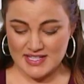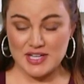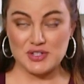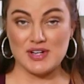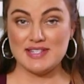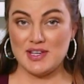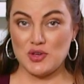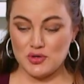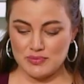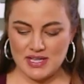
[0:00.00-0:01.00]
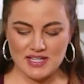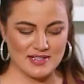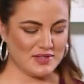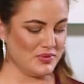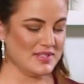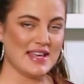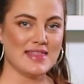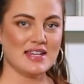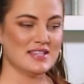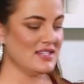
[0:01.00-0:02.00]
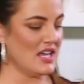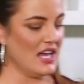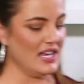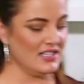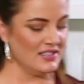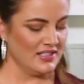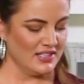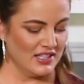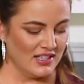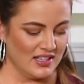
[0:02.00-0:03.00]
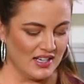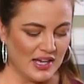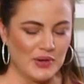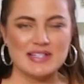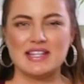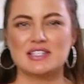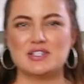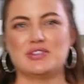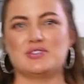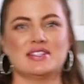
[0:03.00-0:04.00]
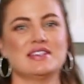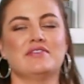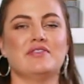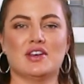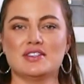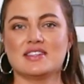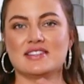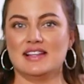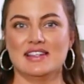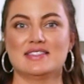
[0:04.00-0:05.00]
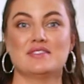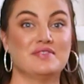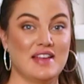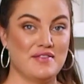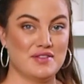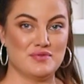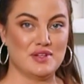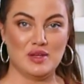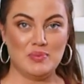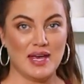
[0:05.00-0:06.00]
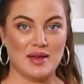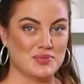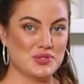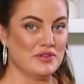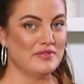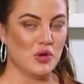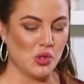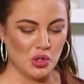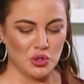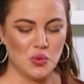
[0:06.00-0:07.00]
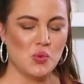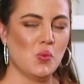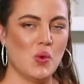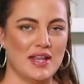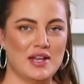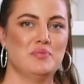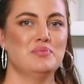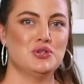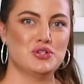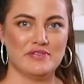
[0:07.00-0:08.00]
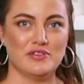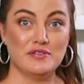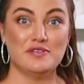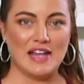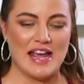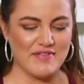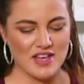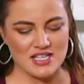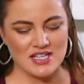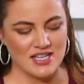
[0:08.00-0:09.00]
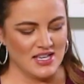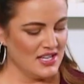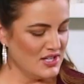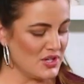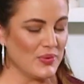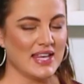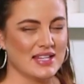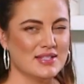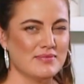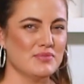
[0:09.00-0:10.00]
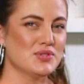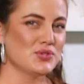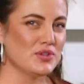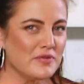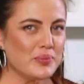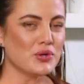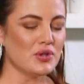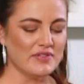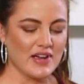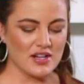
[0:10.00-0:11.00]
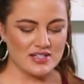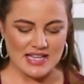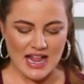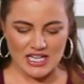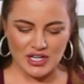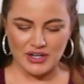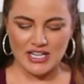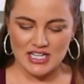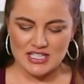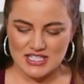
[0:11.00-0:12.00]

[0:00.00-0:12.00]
our dressing all mixed. We'll set that aside. I always like to do the dressing first because it lets the flavors really become sort of all one beautiful flavor. So we can sort of put all of our salad ingredients